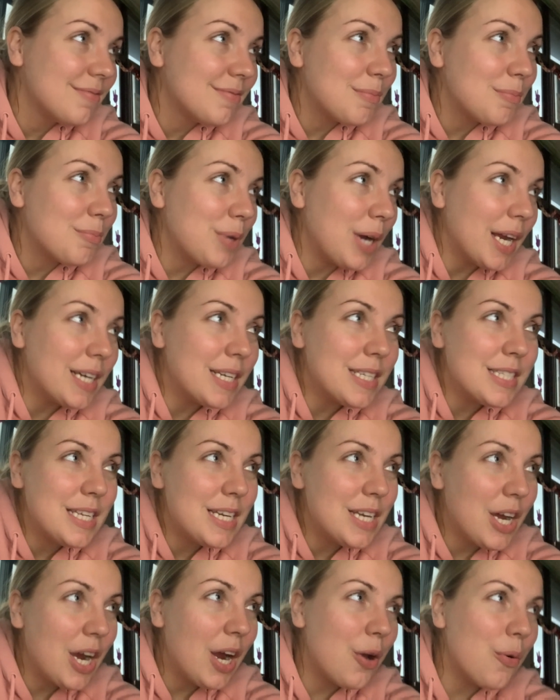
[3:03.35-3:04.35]
pregnancy
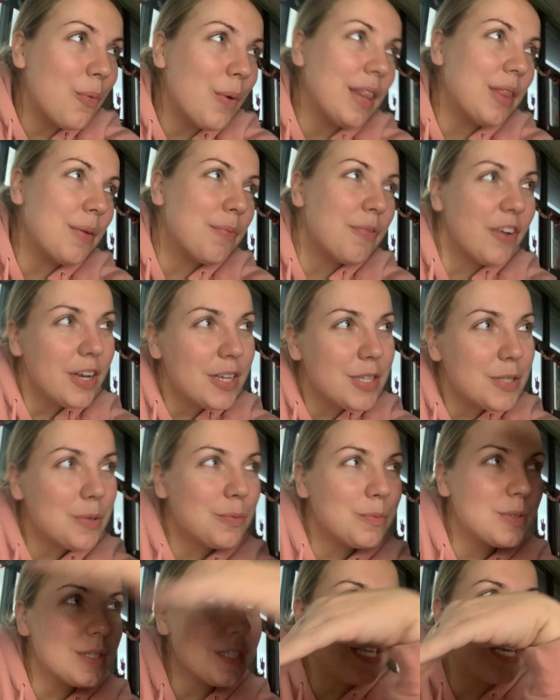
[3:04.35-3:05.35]
diary. Well, the first
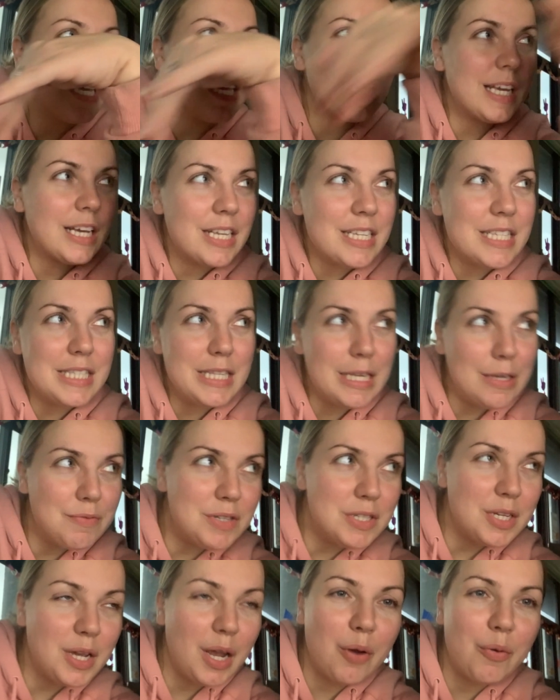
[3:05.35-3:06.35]
one was like
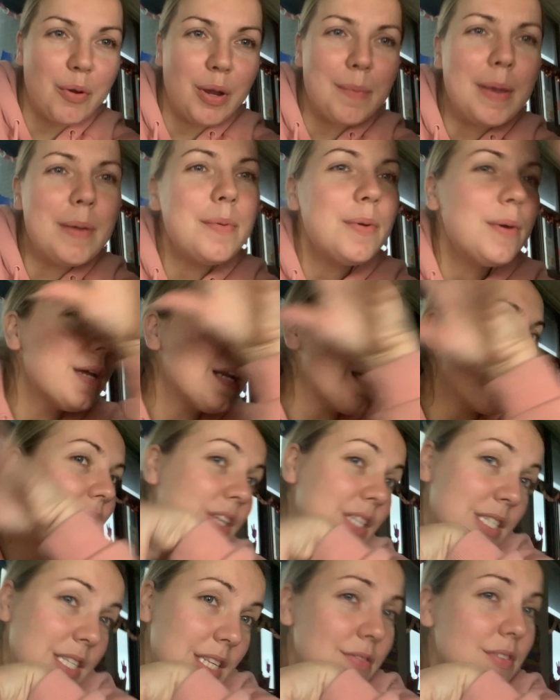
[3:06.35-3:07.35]
conceiving diary. Maybe we could have
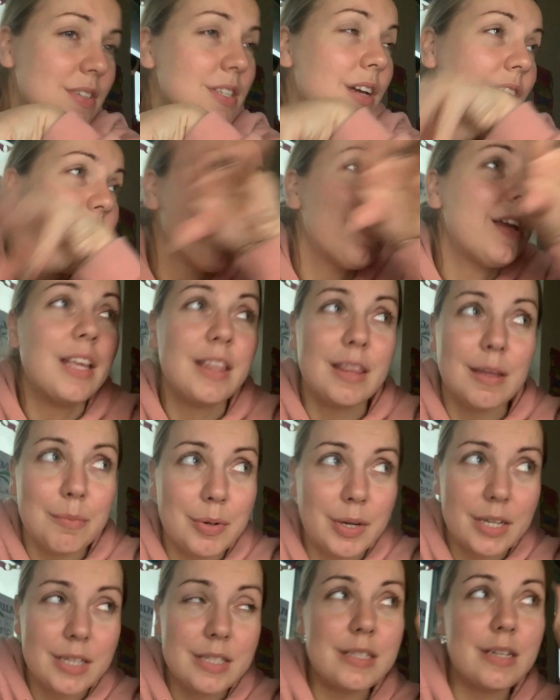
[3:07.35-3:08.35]
conceiving diary and then
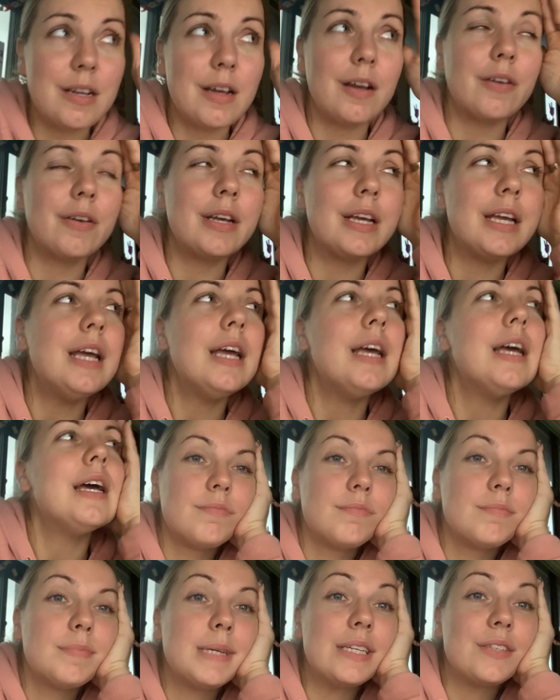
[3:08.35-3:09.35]
pregnancy diary.
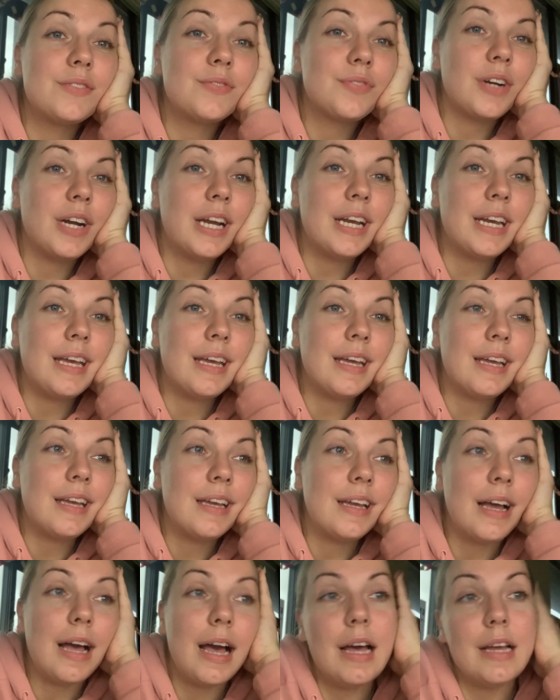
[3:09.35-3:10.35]
But it's Friday
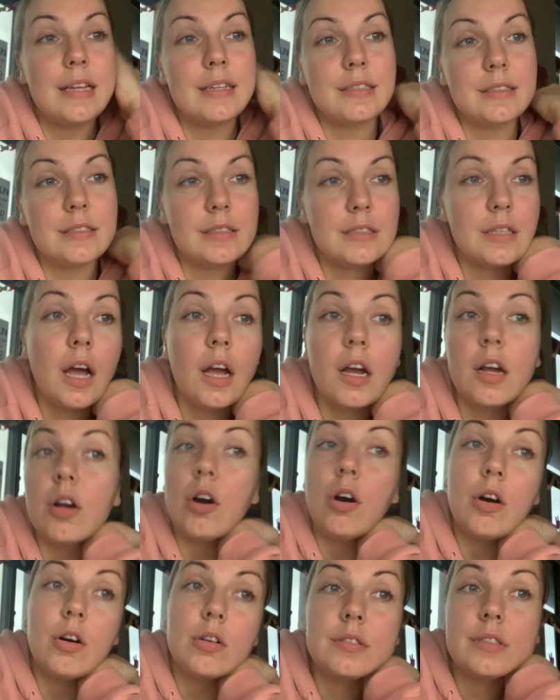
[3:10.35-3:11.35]
and I
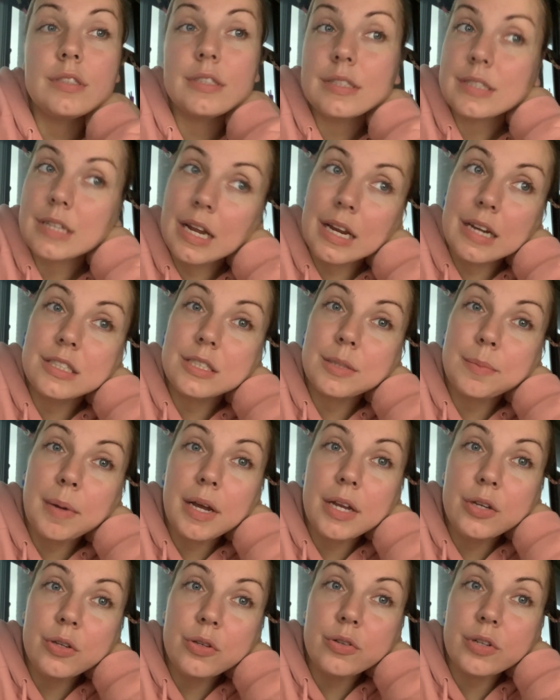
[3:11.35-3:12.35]
got saying to buy
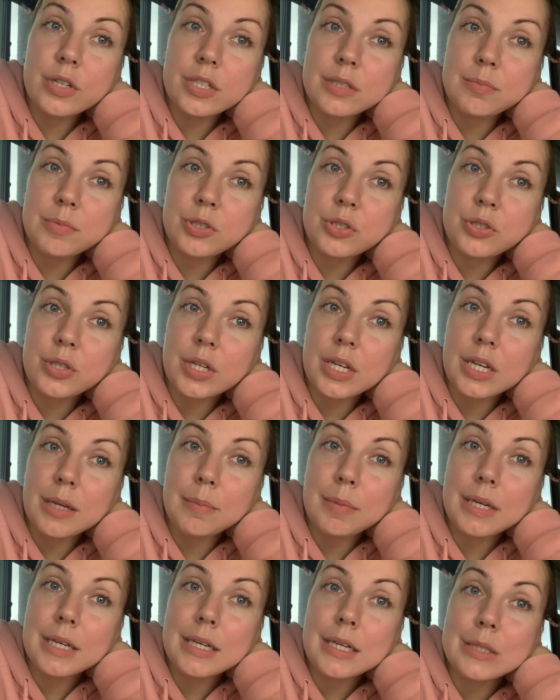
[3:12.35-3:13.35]
a new Christmas tree
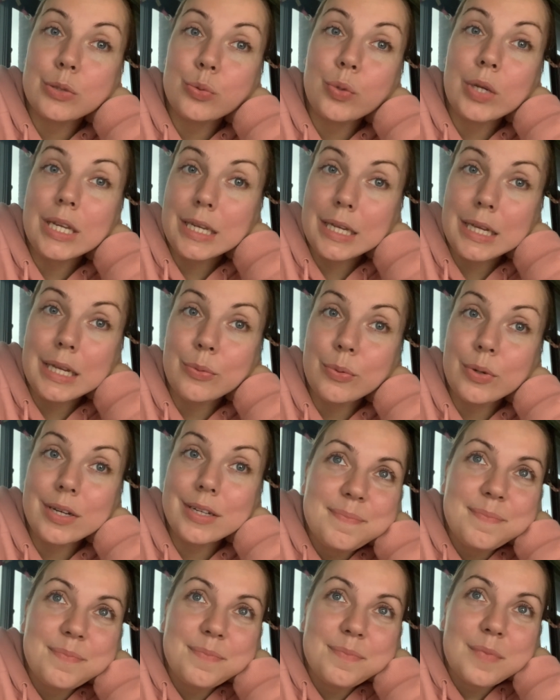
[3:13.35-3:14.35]
because we need
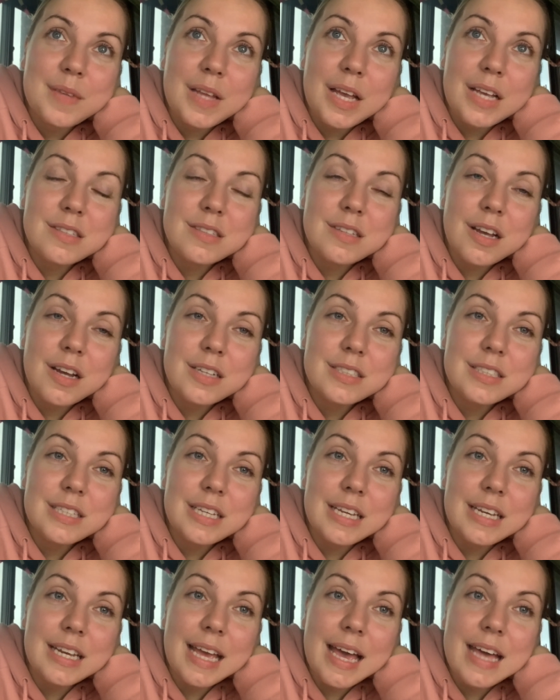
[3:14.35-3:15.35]
one. I
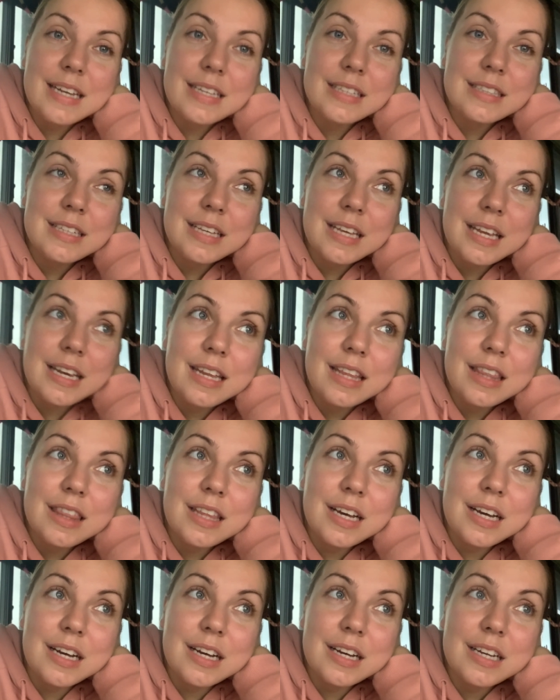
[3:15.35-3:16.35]
started editing
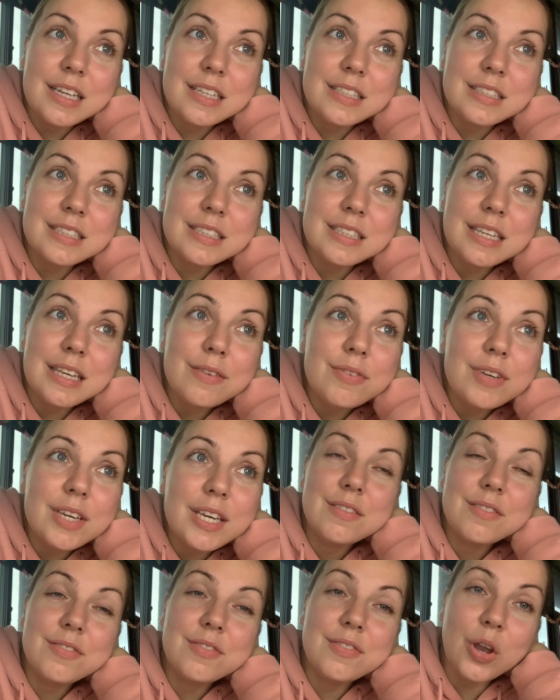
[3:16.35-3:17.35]
the
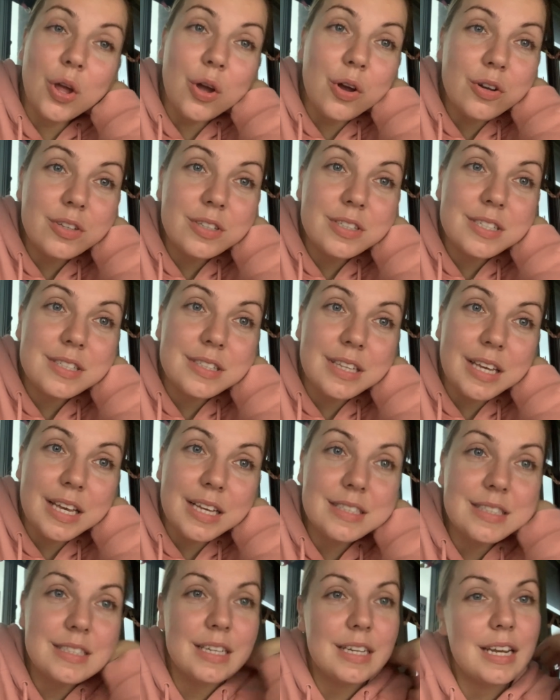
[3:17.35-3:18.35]
conceiving vlogs
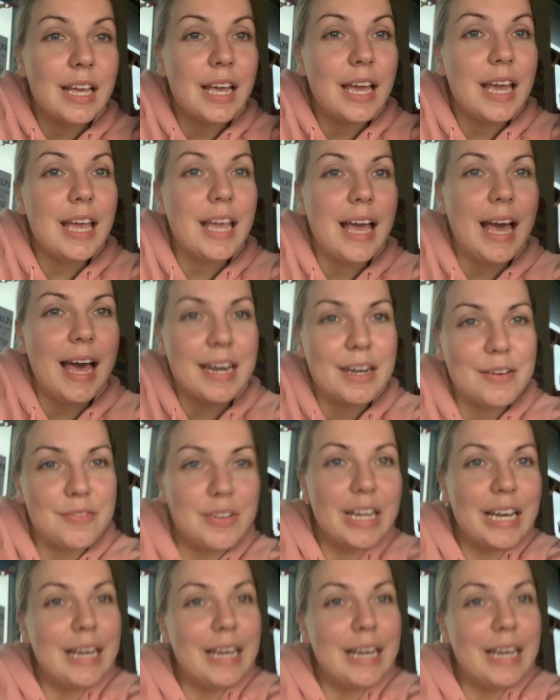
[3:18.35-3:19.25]
yesterday and I feel a